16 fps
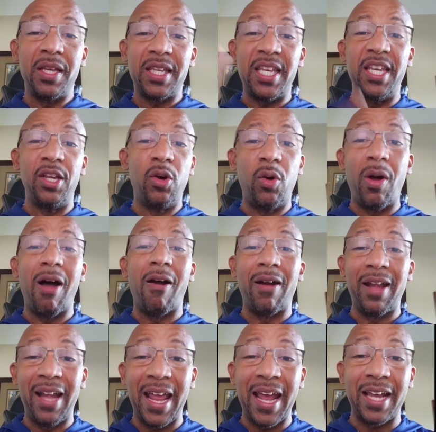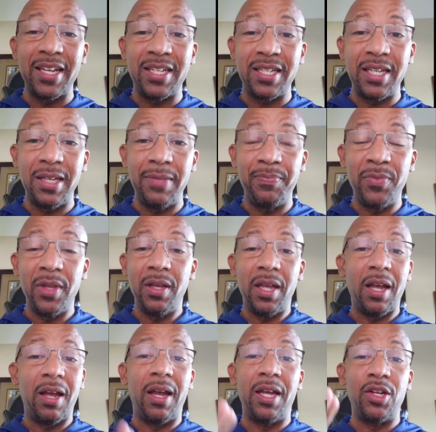kill our legacy
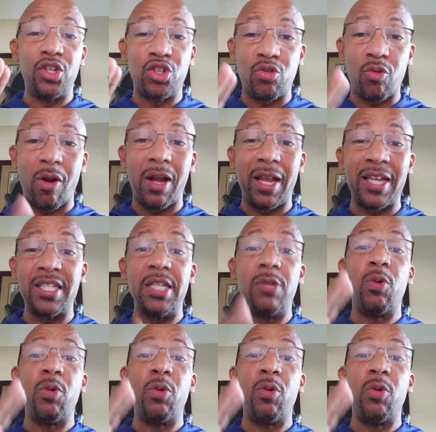and destroy our legacy.